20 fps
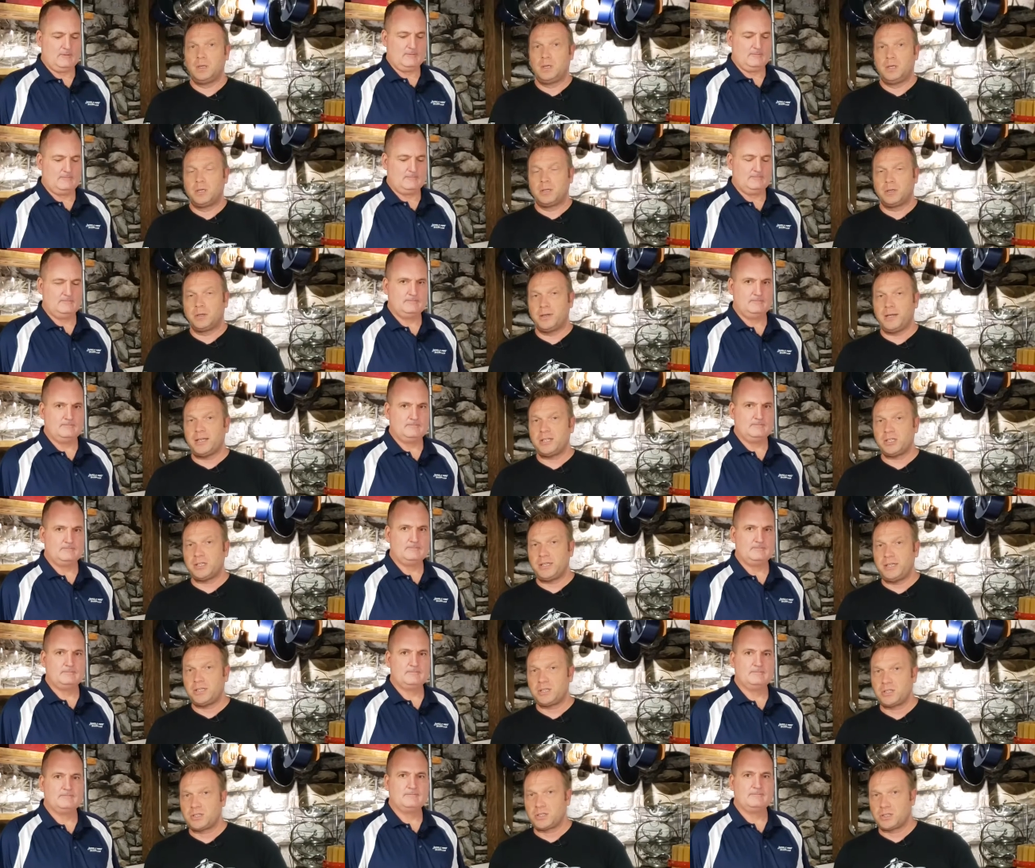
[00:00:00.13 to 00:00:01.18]

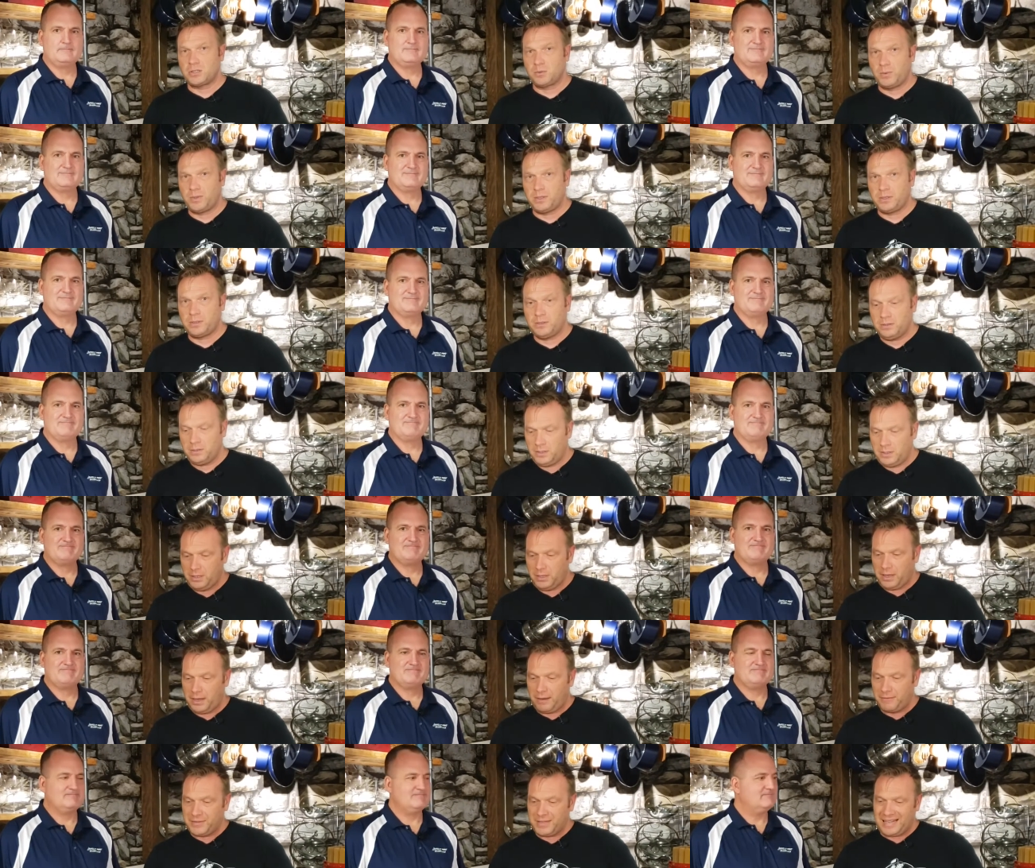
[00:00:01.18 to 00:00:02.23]
Speaker 1: Congratulations to the winner
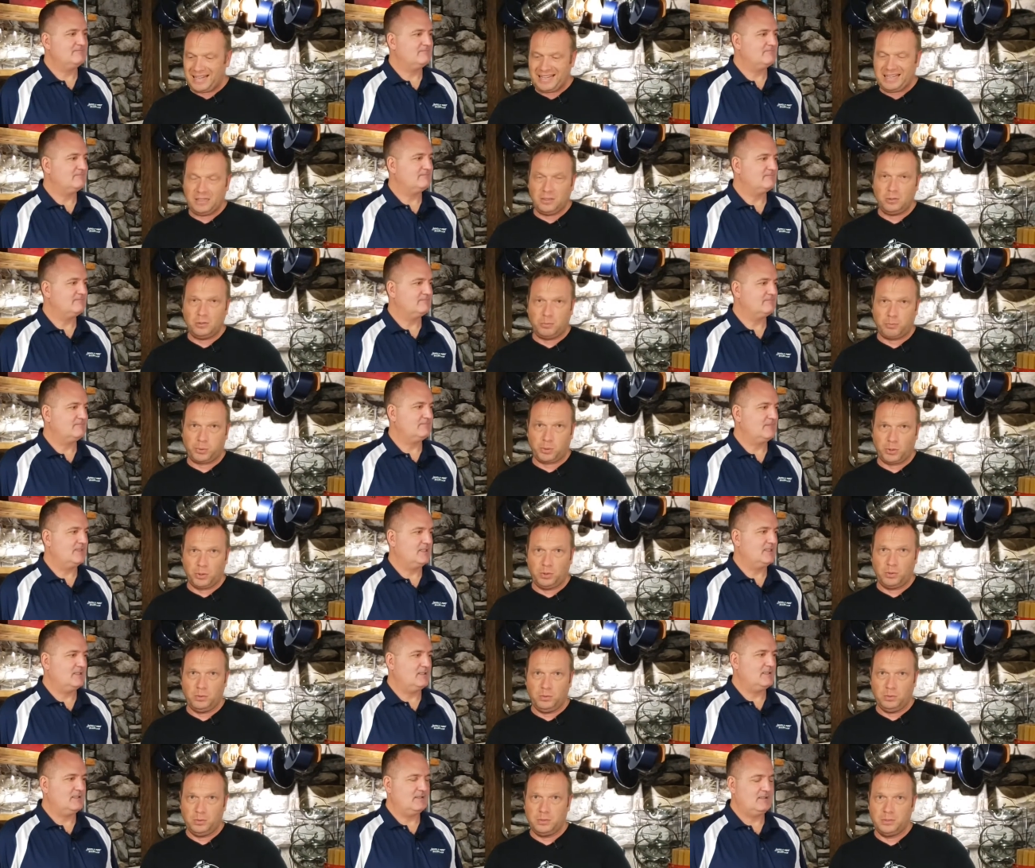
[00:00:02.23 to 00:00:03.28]
of the Angle
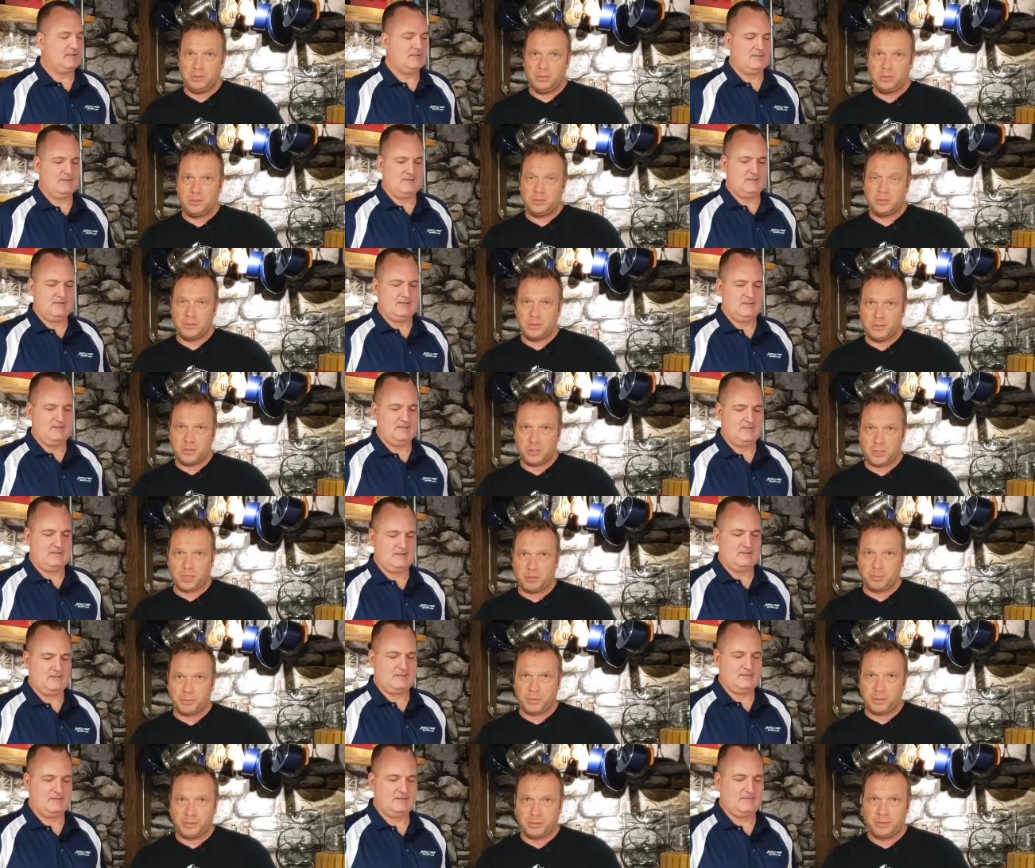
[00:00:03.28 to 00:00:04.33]
Pro
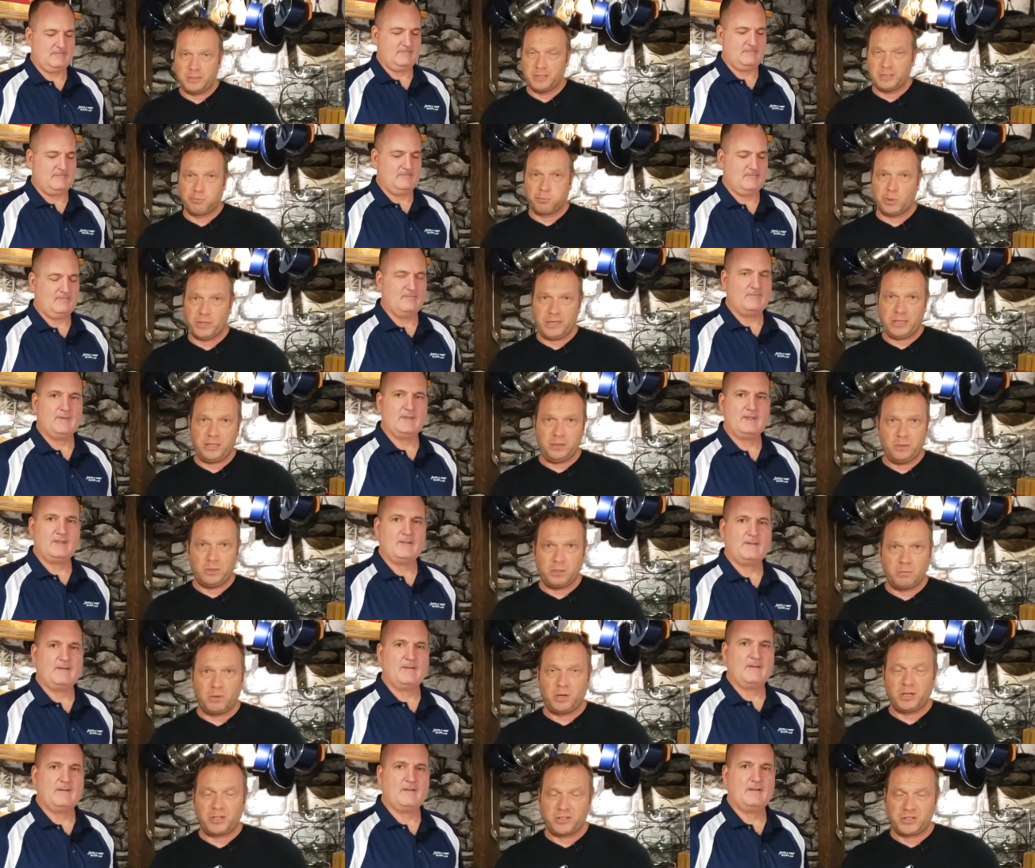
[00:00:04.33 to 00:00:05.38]
Sharpener. It's brand new on the
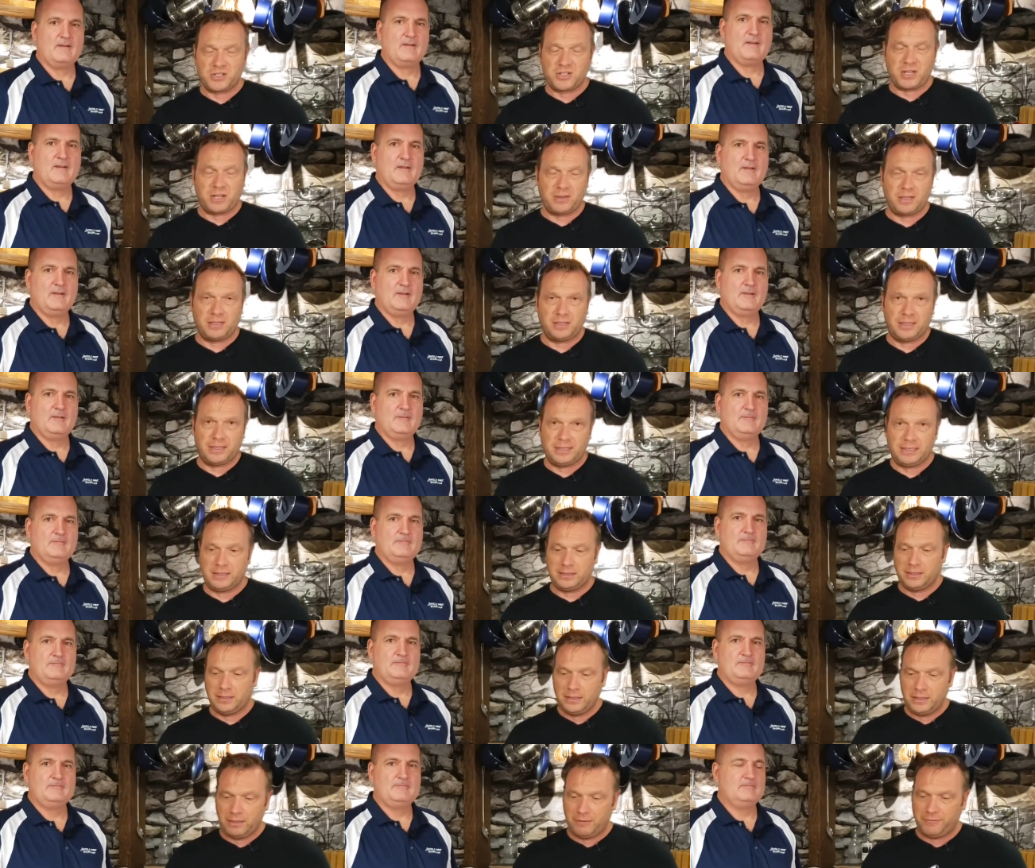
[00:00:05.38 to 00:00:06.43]
market. There's nothing like it.
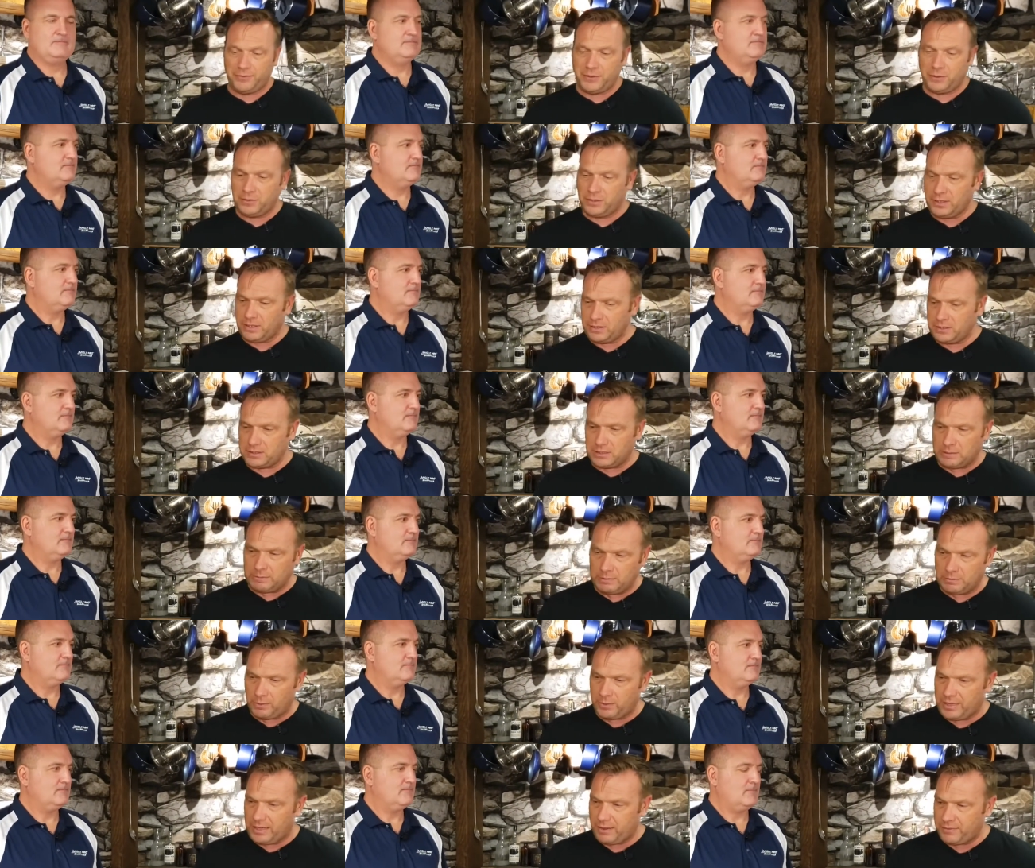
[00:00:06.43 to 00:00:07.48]
And Phil, tell us a little bit
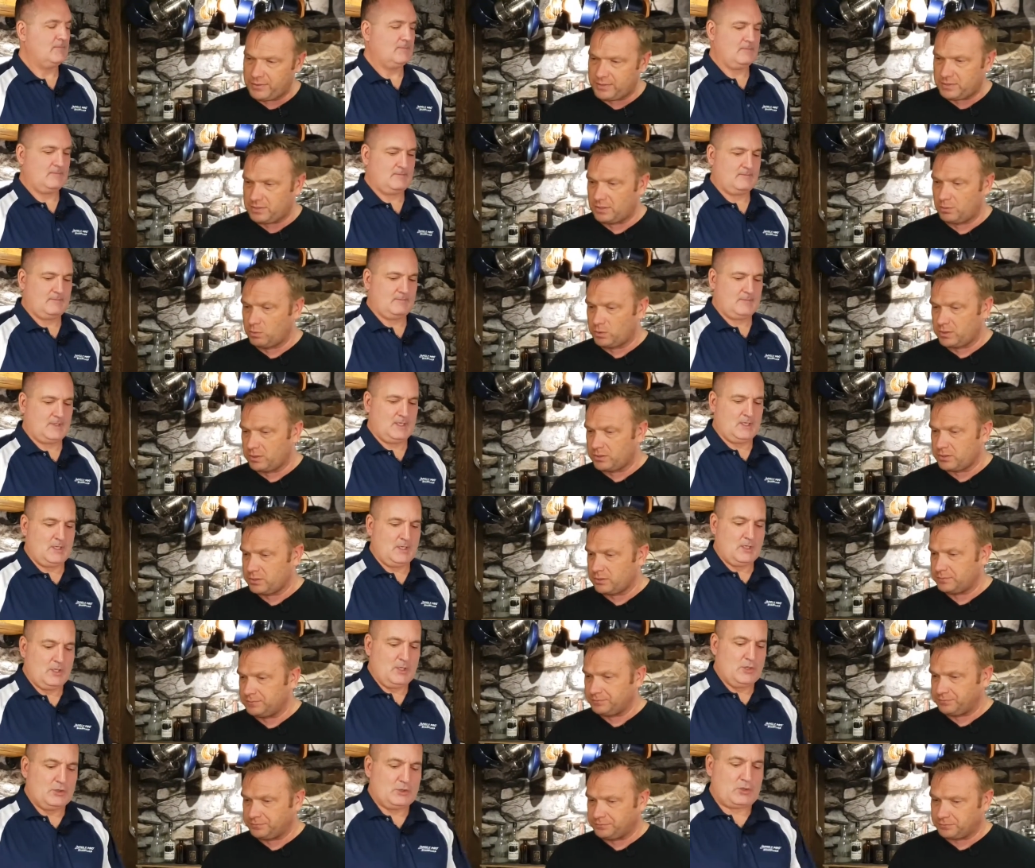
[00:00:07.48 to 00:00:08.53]
about how this thing works.
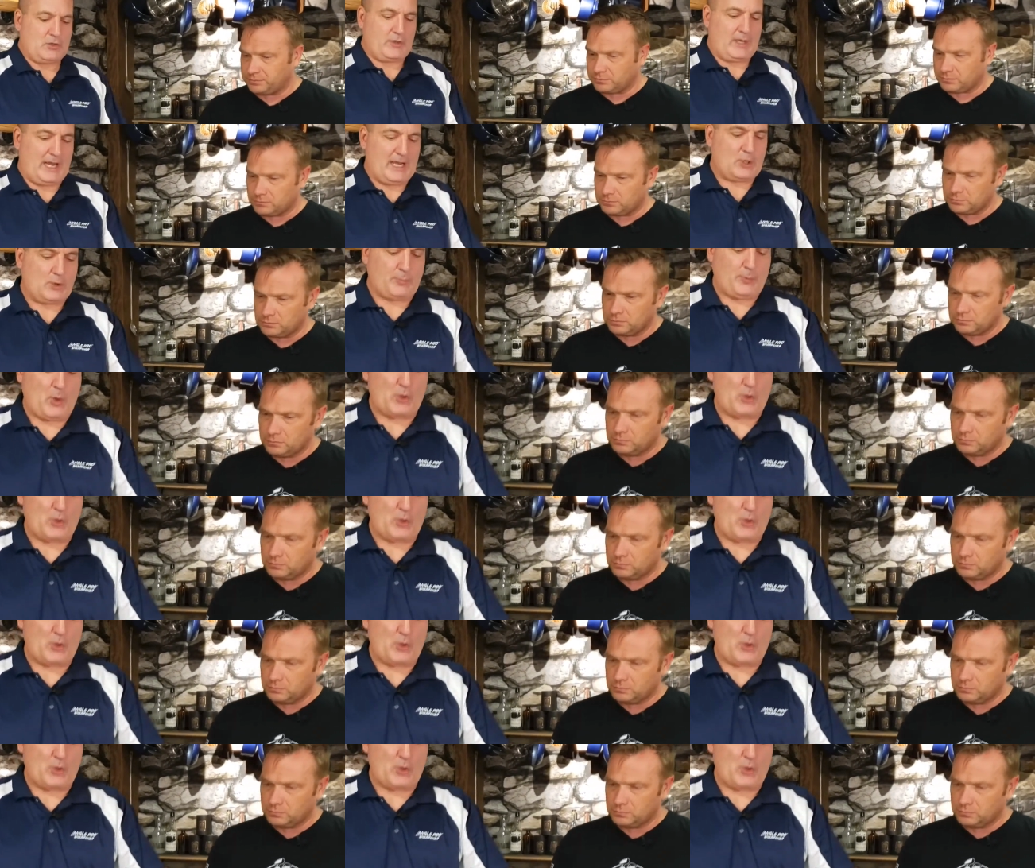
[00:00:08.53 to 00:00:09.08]
So the Angle Pro